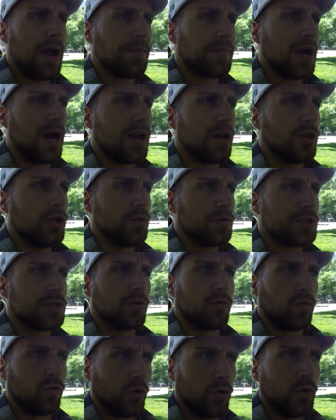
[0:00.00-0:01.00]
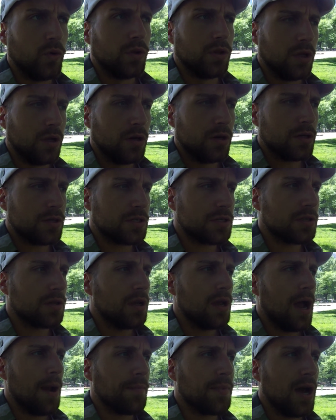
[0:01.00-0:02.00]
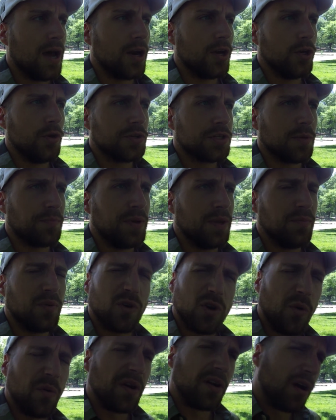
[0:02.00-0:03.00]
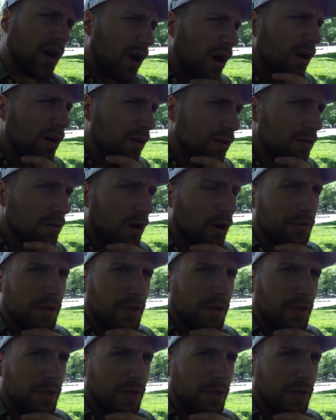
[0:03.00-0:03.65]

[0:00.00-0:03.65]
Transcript: I'm kind of used to rude looks. I'm kind of used to people going, "Huh?